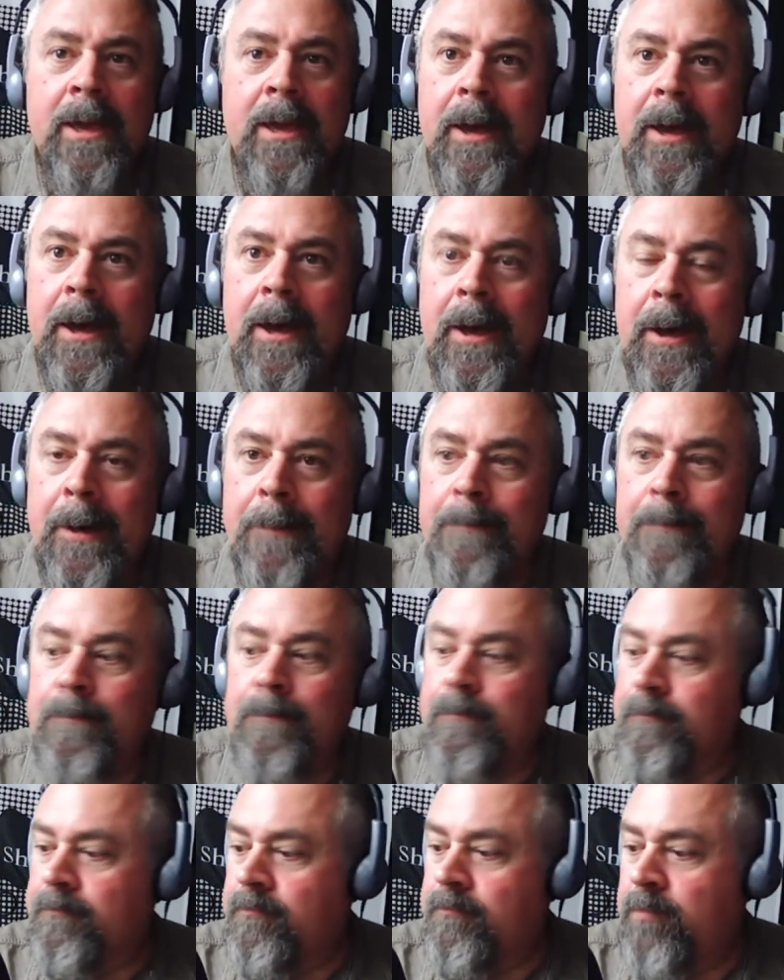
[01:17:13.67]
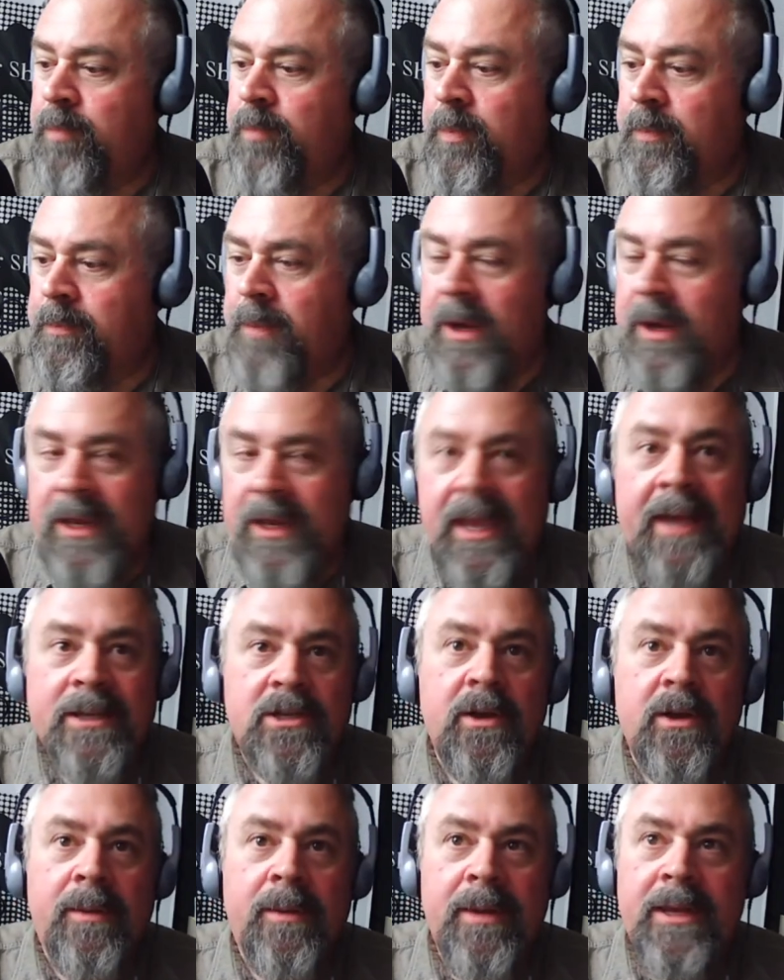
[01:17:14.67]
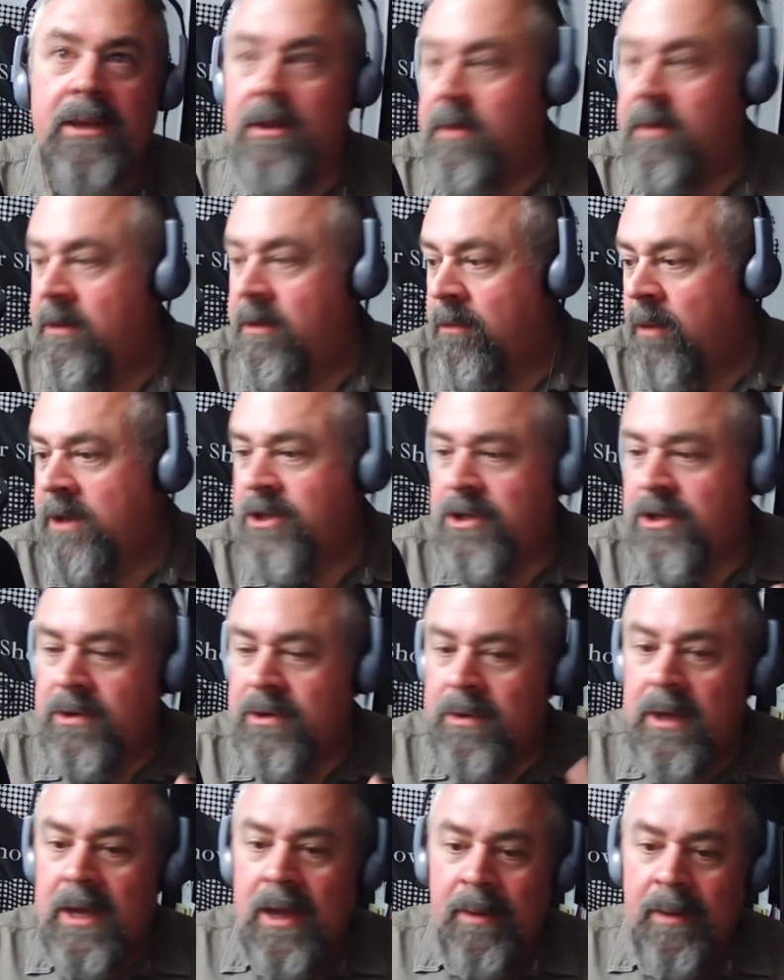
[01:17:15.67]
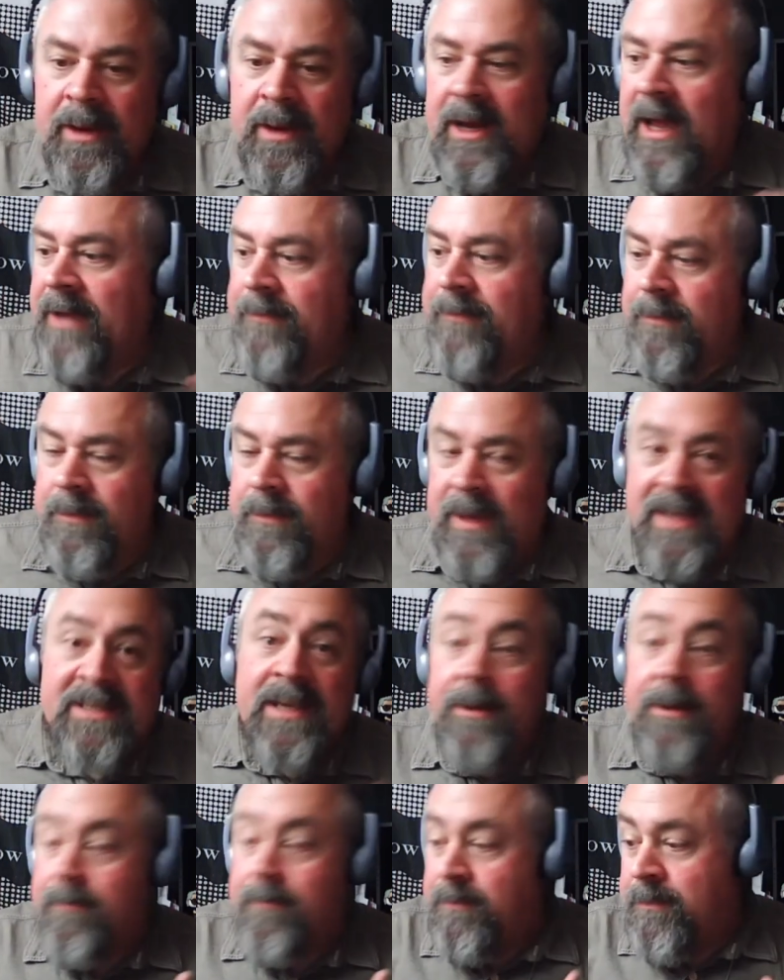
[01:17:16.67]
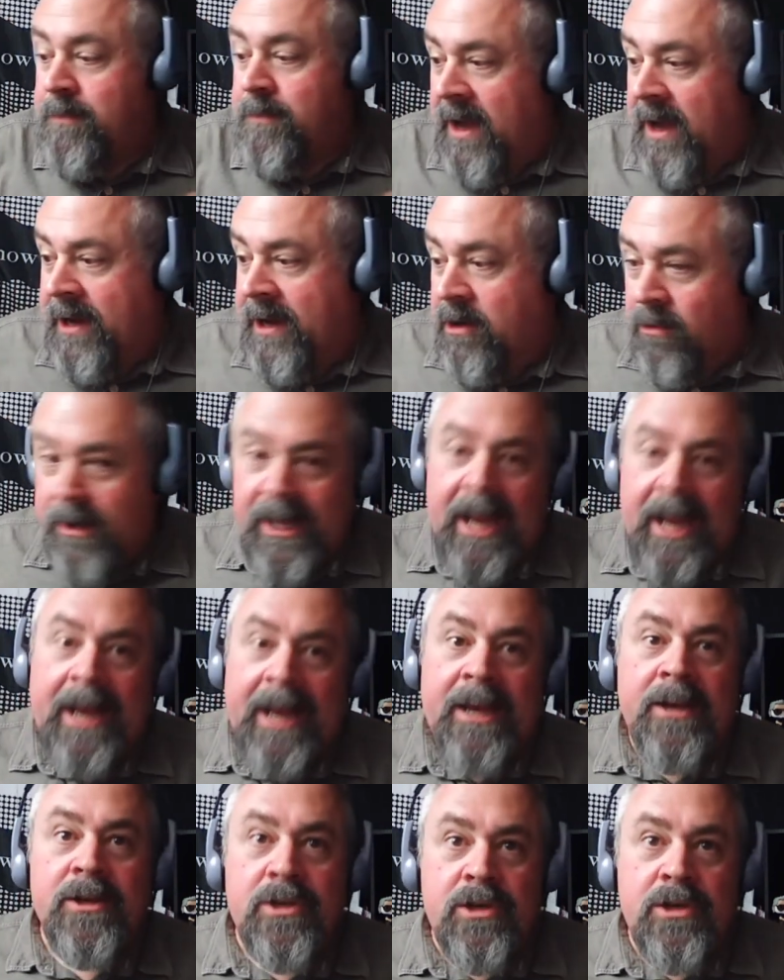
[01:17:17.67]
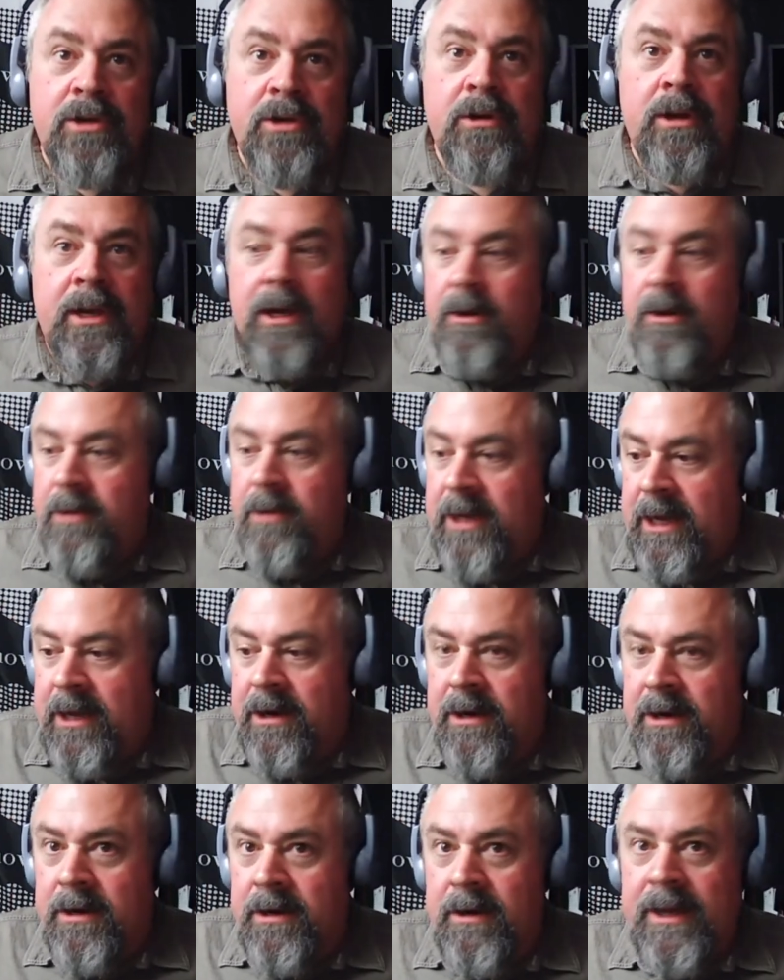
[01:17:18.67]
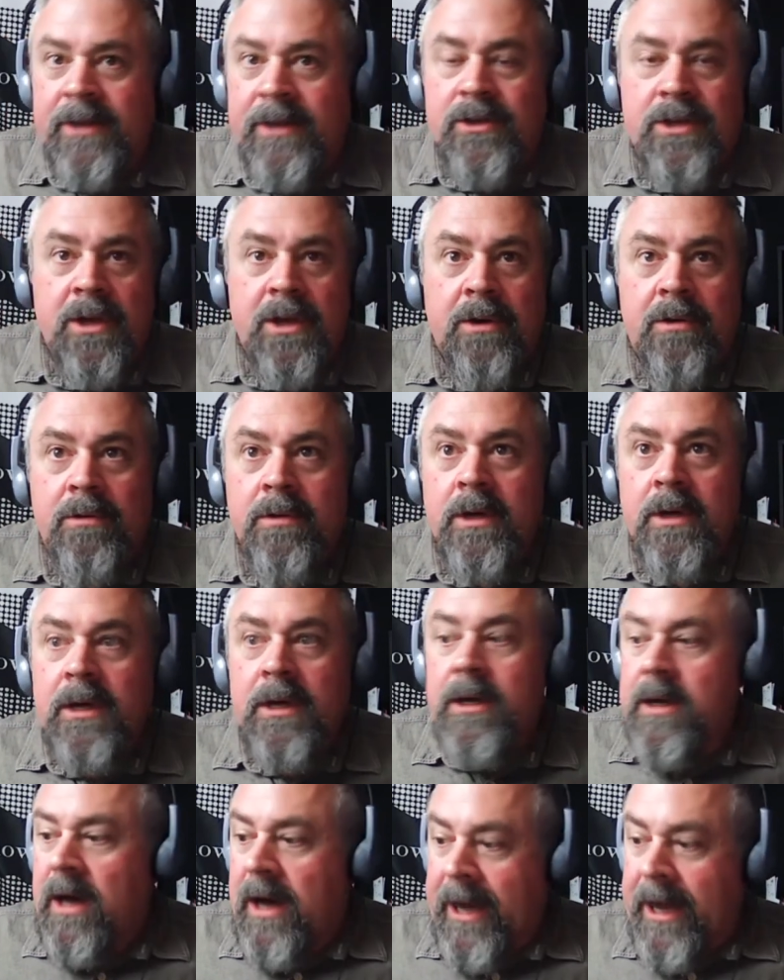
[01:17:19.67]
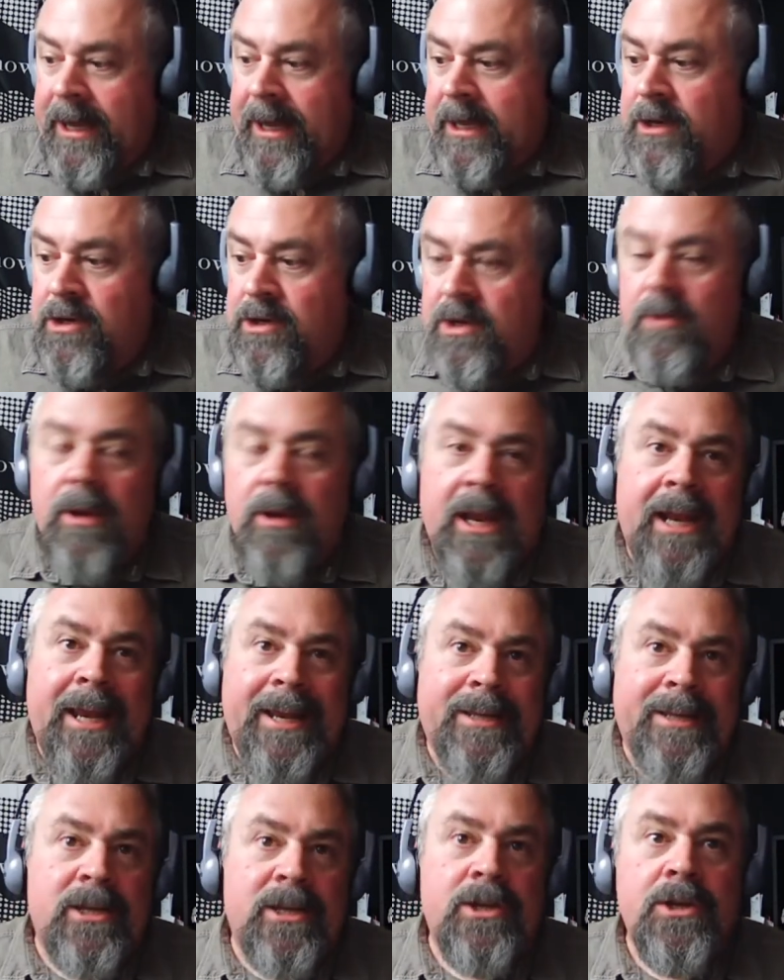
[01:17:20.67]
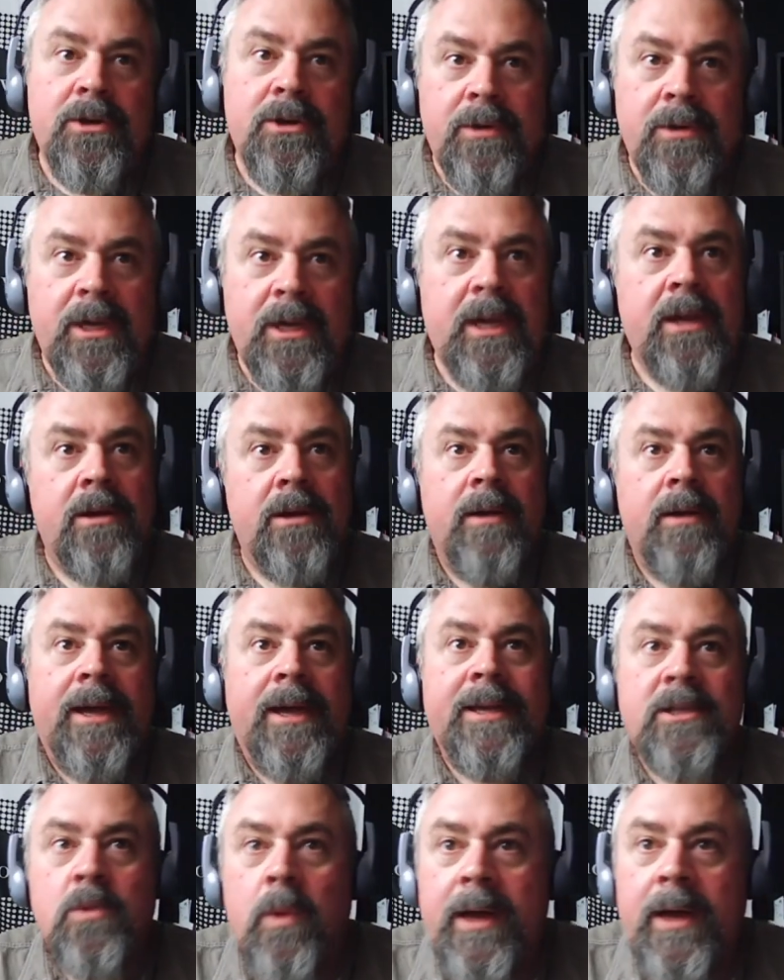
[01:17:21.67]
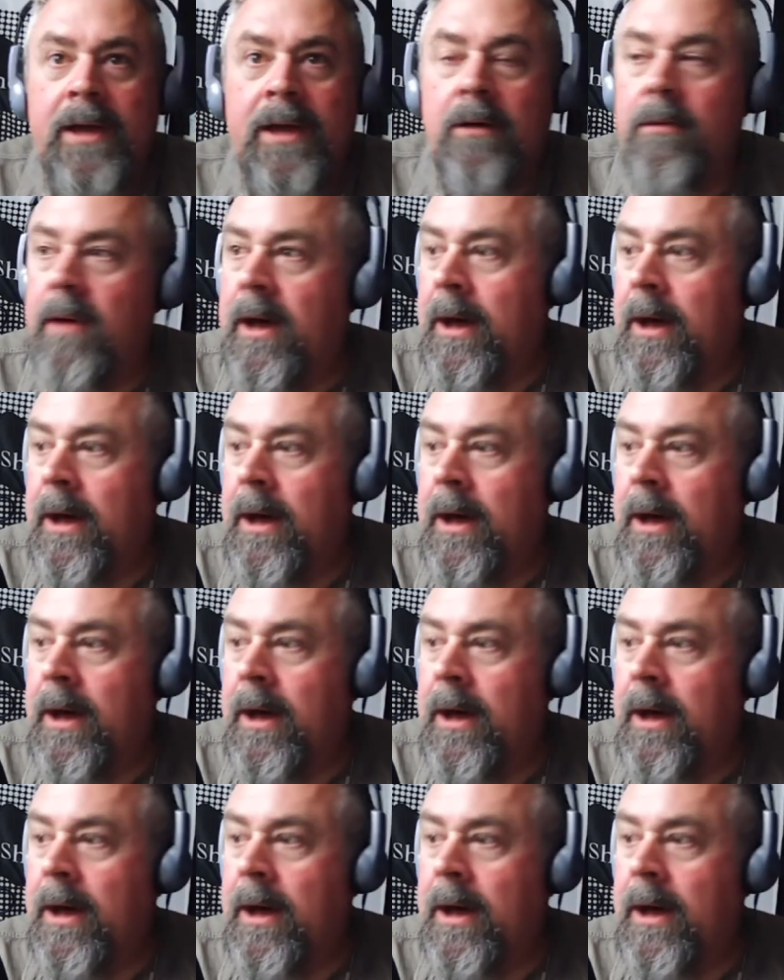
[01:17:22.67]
But yeah, so I mean, because I created a studio here, and so I can do what I need to do here as well.